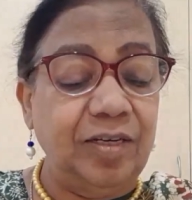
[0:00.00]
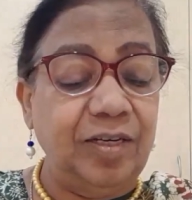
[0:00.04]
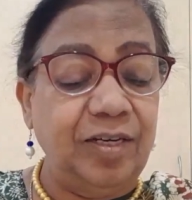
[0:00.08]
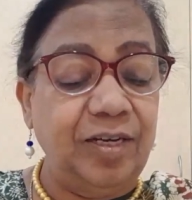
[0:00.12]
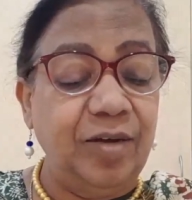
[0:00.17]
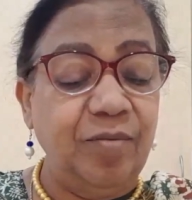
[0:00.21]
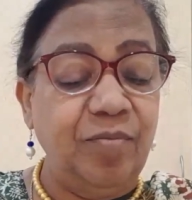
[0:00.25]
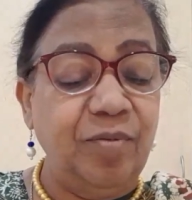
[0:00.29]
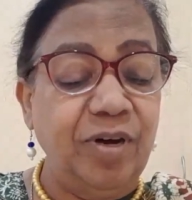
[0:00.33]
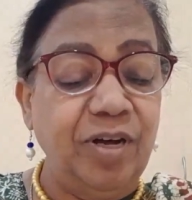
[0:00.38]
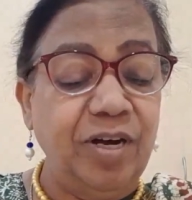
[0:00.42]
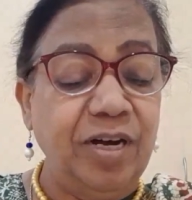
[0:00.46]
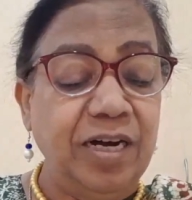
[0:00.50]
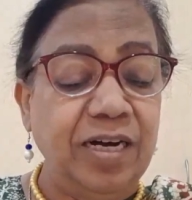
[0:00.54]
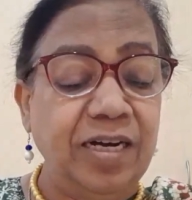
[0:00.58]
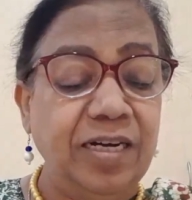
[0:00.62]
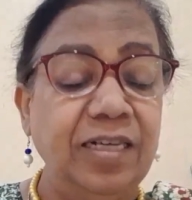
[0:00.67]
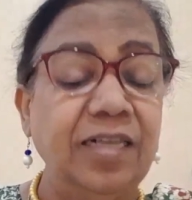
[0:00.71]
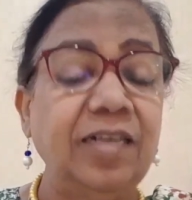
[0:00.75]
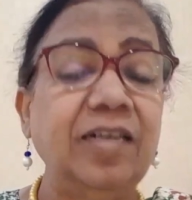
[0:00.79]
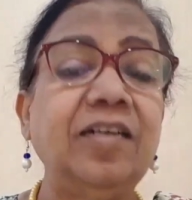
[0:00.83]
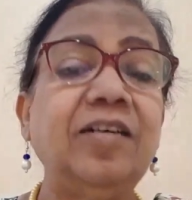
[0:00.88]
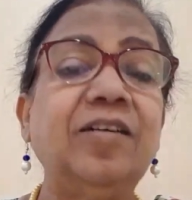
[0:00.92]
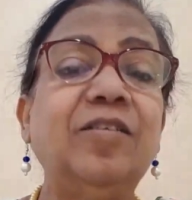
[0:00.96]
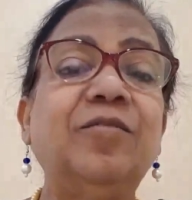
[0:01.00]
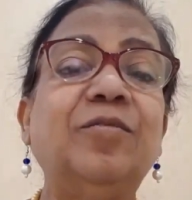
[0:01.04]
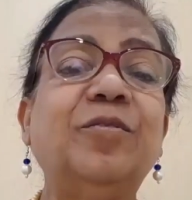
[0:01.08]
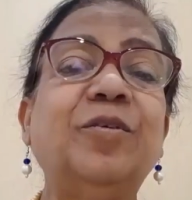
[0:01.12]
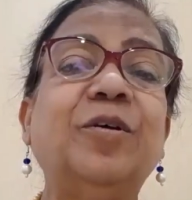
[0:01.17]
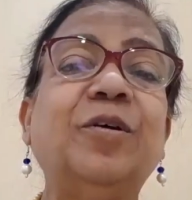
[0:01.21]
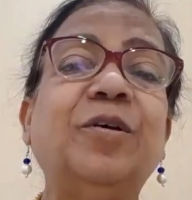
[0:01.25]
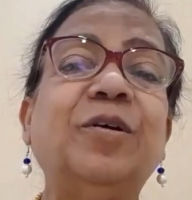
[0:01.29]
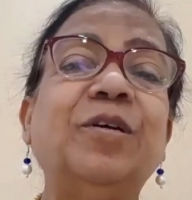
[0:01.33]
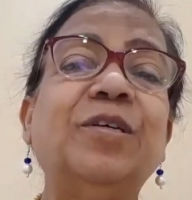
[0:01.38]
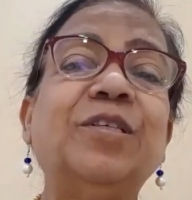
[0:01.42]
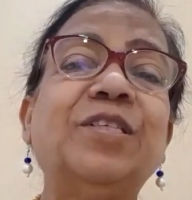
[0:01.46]
Deborah
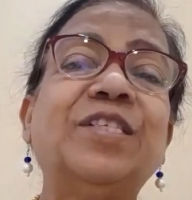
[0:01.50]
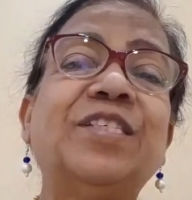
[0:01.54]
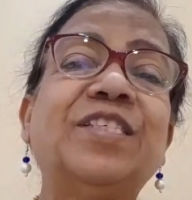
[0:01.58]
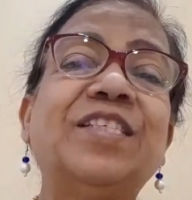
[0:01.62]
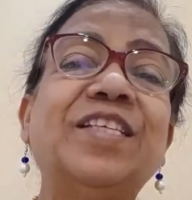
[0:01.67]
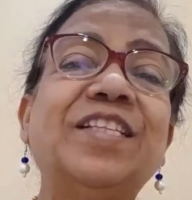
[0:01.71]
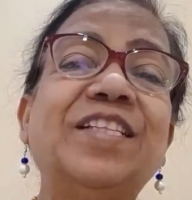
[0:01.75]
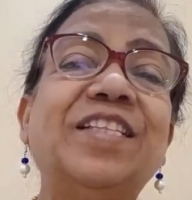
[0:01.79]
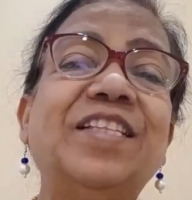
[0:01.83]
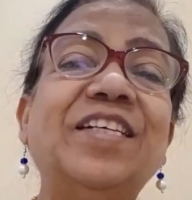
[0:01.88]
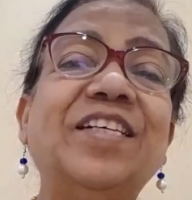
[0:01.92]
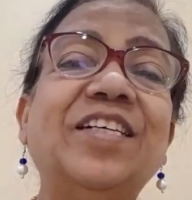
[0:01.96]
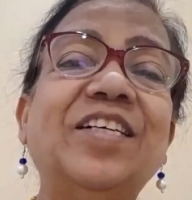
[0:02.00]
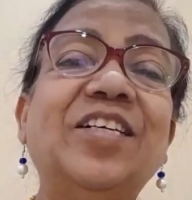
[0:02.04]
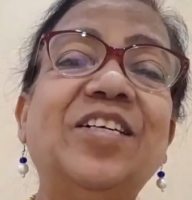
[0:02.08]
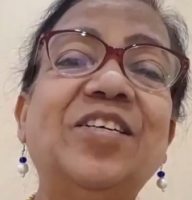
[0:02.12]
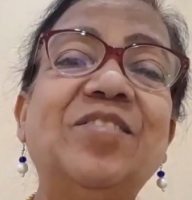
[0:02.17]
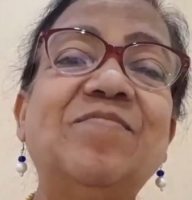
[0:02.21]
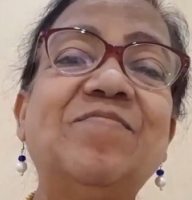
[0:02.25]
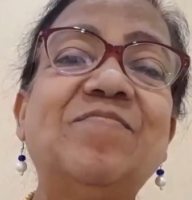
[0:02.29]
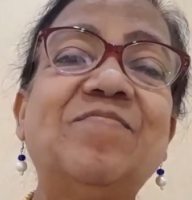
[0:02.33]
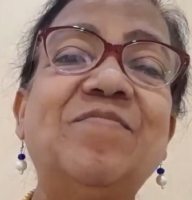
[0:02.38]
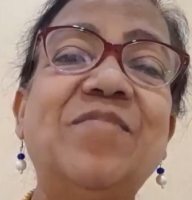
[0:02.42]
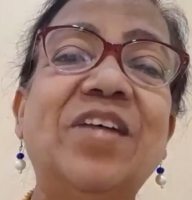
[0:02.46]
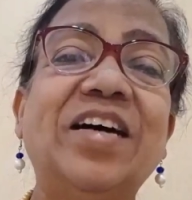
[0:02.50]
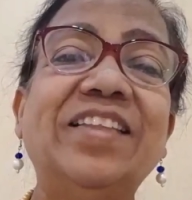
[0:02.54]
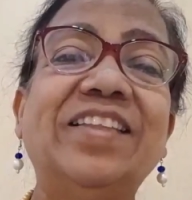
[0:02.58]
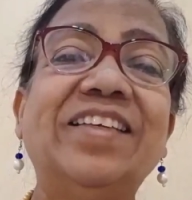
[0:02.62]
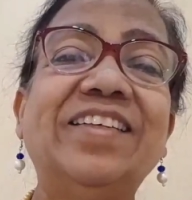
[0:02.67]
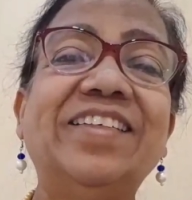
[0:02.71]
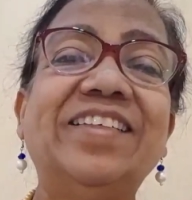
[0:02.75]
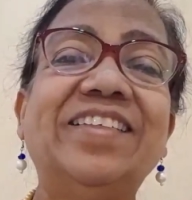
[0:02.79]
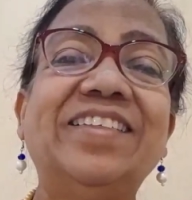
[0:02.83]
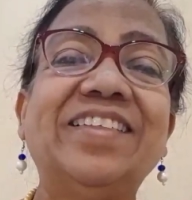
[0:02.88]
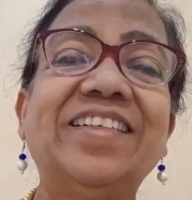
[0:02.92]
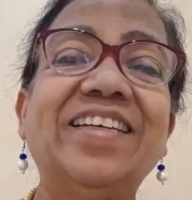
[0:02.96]
was the
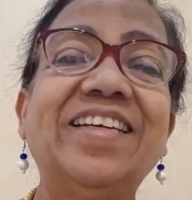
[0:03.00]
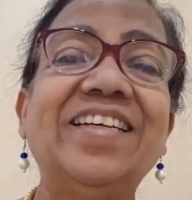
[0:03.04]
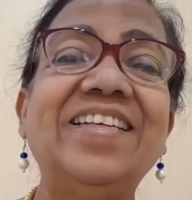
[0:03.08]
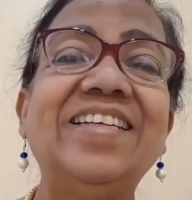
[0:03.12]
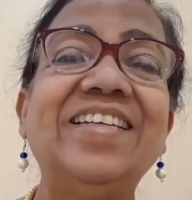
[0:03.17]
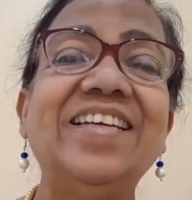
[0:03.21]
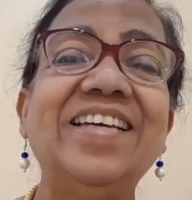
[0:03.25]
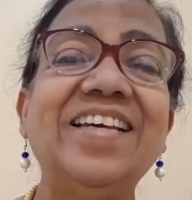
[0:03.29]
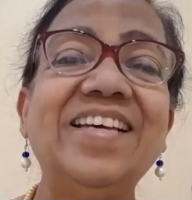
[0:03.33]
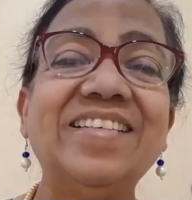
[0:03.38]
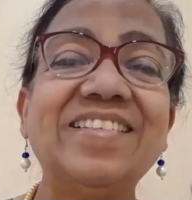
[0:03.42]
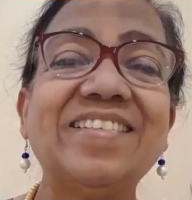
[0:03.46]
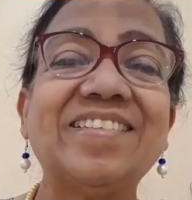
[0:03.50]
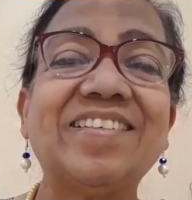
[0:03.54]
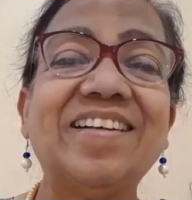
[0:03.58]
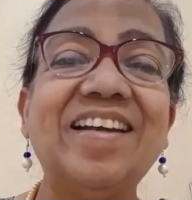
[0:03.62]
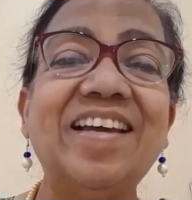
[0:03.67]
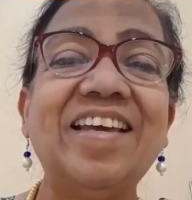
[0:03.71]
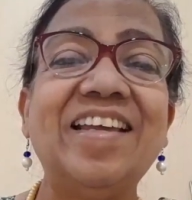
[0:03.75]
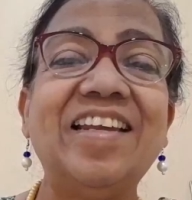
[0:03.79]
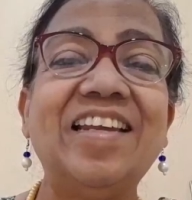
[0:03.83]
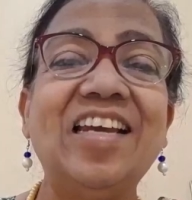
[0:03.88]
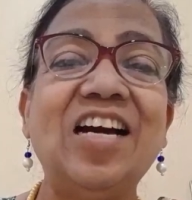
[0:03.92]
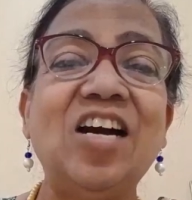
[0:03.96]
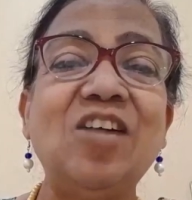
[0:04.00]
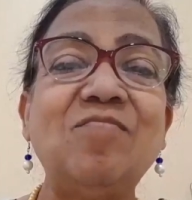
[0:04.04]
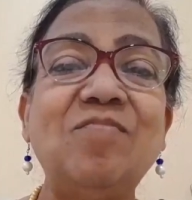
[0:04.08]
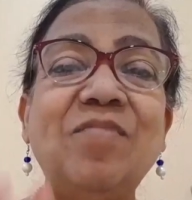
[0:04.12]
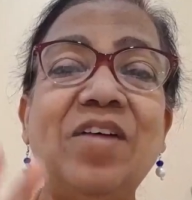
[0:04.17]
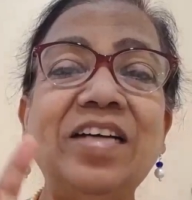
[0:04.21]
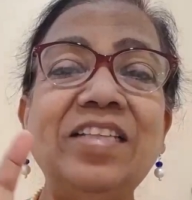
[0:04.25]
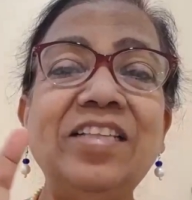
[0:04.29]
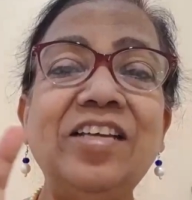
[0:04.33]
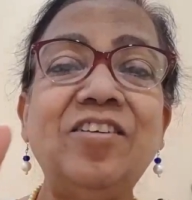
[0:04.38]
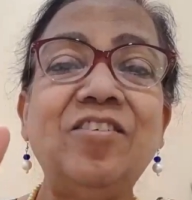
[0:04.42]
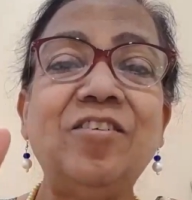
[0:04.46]
mother in Israel, a
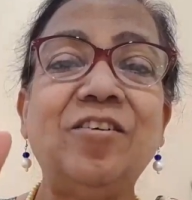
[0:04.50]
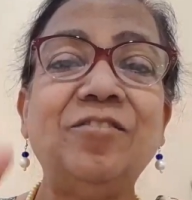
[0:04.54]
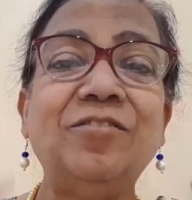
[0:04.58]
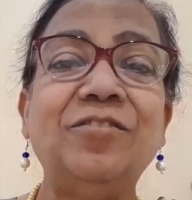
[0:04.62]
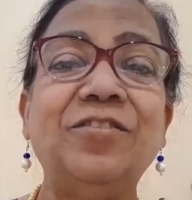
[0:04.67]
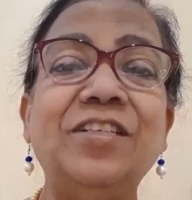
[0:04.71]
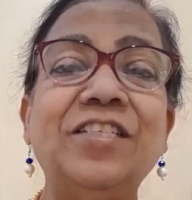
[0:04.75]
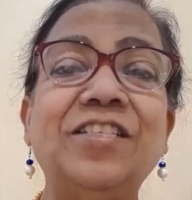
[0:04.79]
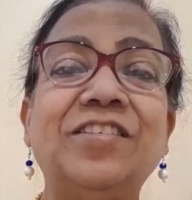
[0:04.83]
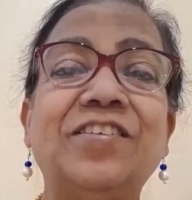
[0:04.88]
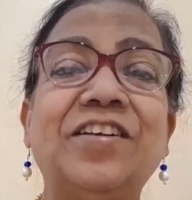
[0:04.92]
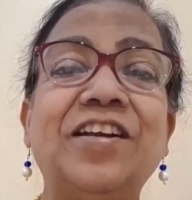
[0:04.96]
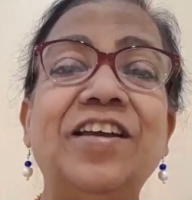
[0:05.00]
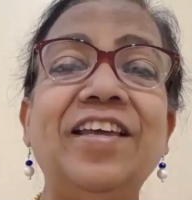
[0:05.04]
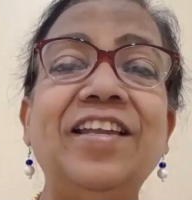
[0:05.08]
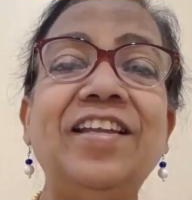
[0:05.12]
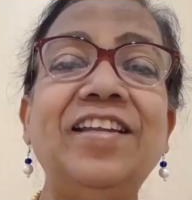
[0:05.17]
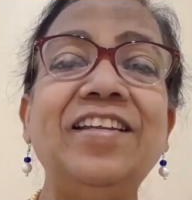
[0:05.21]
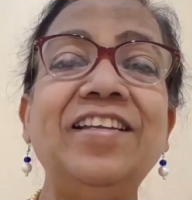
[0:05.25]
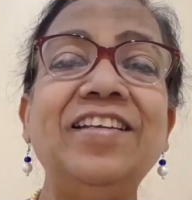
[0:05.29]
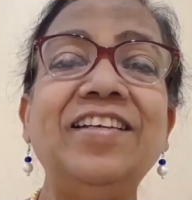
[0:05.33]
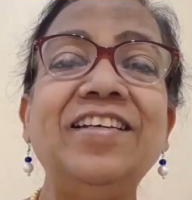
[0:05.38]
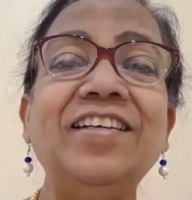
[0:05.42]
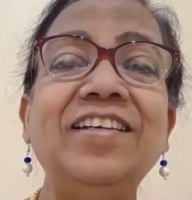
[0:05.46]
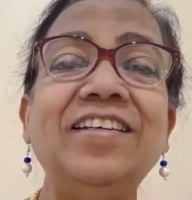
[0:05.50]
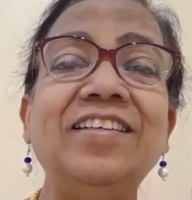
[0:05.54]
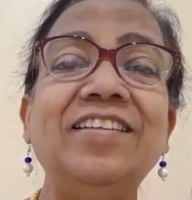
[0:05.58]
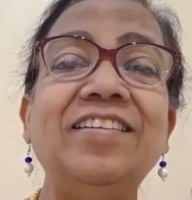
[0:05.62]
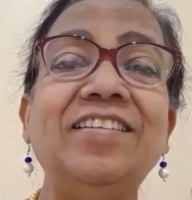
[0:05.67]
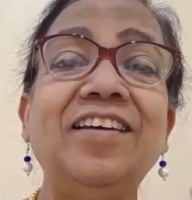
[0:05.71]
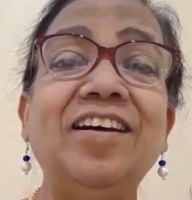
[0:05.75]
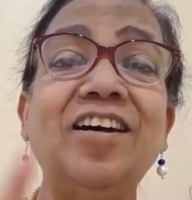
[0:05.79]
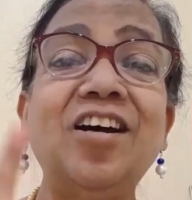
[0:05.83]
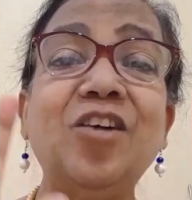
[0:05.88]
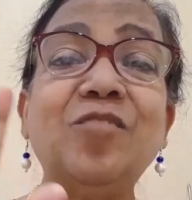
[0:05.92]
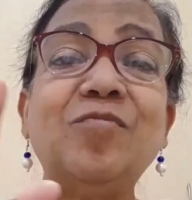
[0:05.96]
mother of Israel,
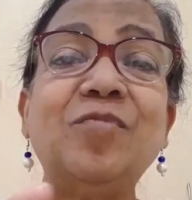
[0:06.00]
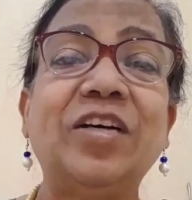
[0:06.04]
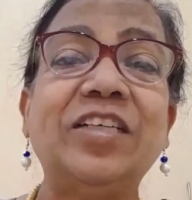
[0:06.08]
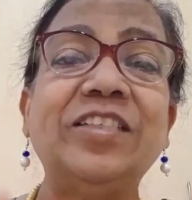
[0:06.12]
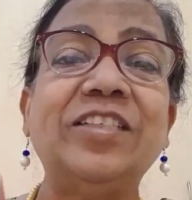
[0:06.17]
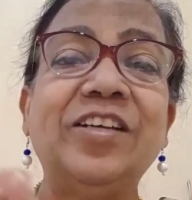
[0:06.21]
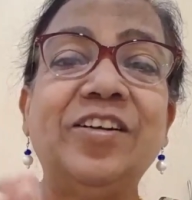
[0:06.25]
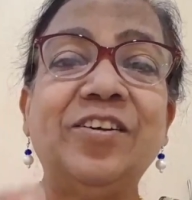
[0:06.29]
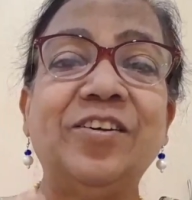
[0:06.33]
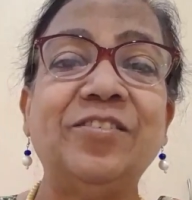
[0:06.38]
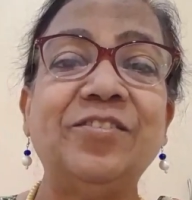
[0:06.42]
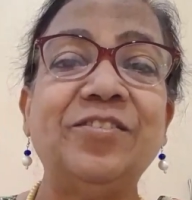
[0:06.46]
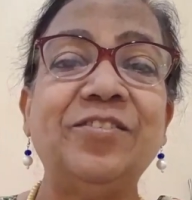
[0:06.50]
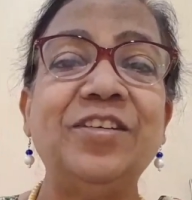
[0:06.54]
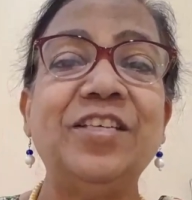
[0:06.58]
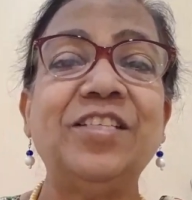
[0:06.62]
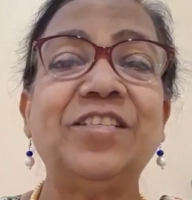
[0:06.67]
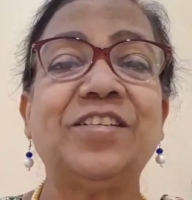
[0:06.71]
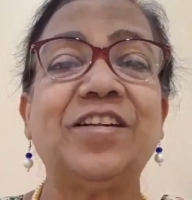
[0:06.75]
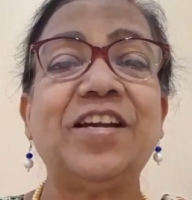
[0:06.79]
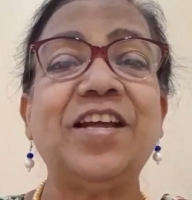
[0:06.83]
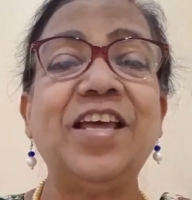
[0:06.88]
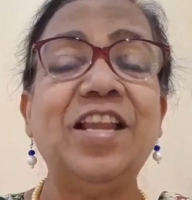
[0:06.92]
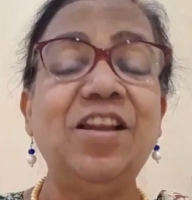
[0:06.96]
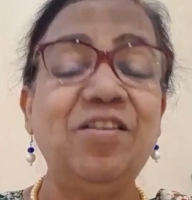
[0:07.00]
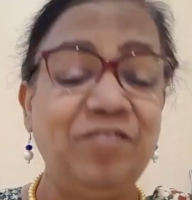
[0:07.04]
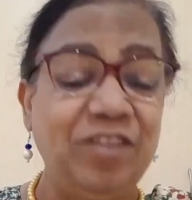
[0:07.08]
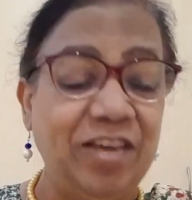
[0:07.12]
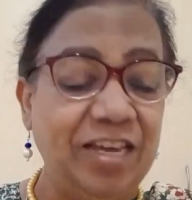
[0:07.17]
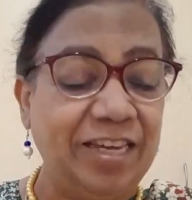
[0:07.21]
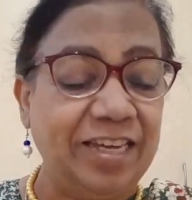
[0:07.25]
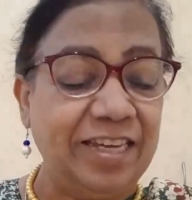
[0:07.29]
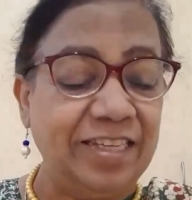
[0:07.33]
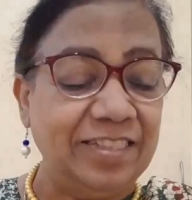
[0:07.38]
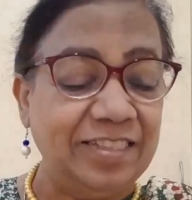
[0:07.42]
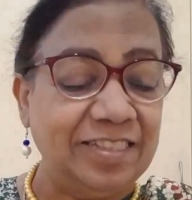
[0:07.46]
the mother of Israel, we
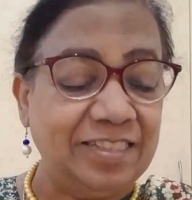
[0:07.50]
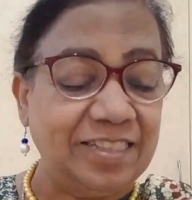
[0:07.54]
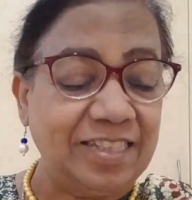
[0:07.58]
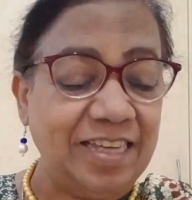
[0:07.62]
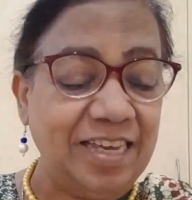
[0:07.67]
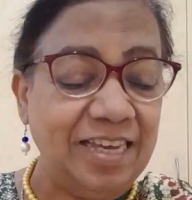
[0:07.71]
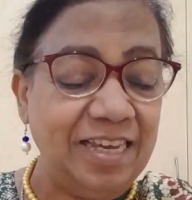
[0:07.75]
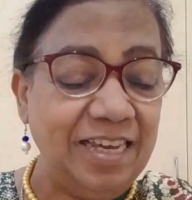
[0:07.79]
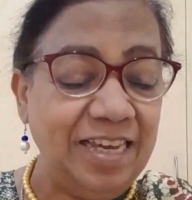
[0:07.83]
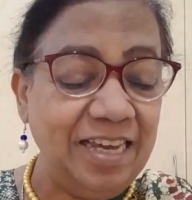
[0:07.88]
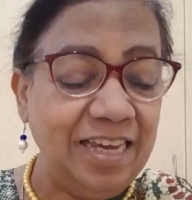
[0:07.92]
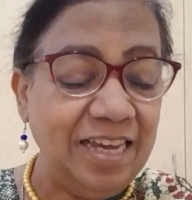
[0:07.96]
can say.